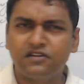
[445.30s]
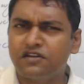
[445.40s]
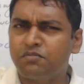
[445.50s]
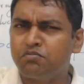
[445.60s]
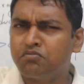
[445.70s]

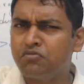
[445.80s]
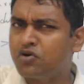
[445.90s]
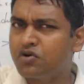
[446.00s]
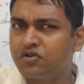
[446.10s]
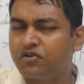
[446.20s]

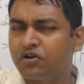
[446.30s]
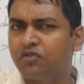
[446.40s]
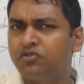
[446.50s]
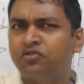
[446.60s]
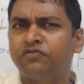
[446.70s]
How
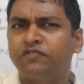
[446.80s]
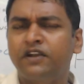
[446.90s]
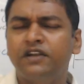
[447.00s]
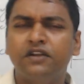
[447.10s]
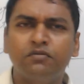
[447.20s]
do you
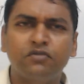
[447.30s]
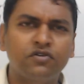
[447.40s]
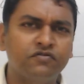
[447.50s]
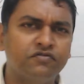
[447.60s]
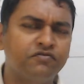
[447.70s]
find number
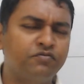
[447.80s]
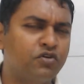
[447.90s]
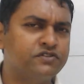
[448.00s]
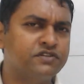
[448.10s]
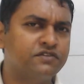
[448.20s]
of
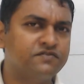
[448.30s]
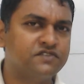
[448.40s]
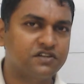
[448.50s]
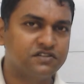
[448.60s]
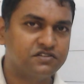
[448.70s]
positive
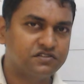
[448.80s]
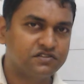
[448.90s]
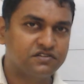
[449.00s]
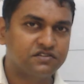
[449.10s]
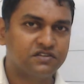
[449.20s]
charges?